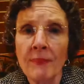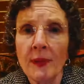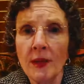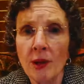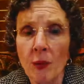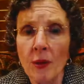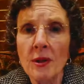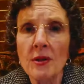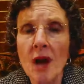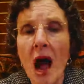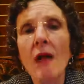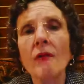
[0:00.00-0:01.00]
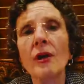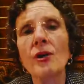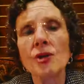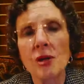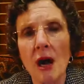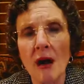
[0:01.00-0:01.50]
you know,
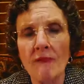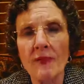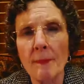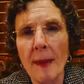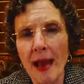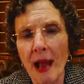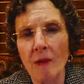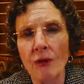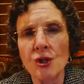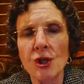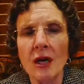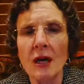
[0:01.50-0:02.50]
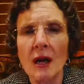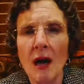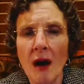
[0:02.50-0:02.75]
knowledge of the biology